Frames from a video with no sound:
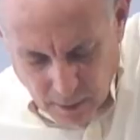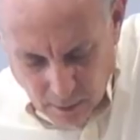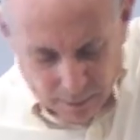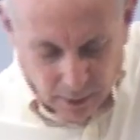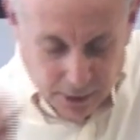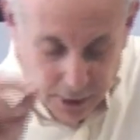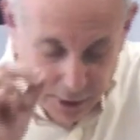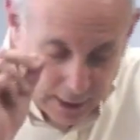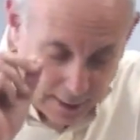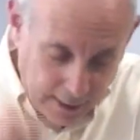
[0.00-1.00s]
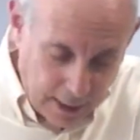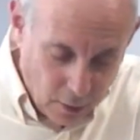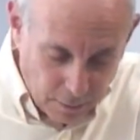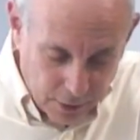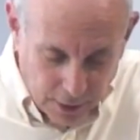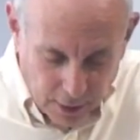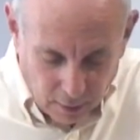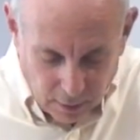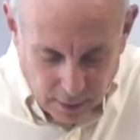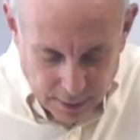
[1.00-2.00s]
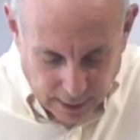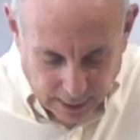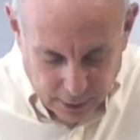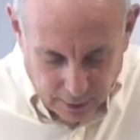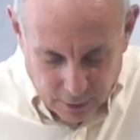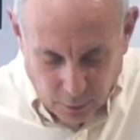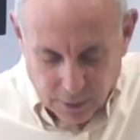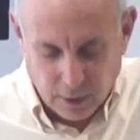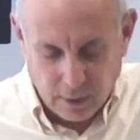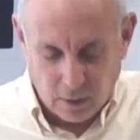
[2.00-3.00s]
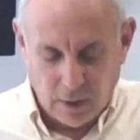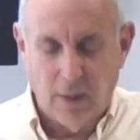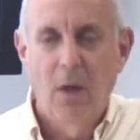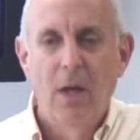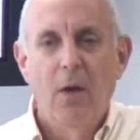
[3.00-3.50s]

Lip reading: Well, let me just say the key on Brazil is actually this one's a little low.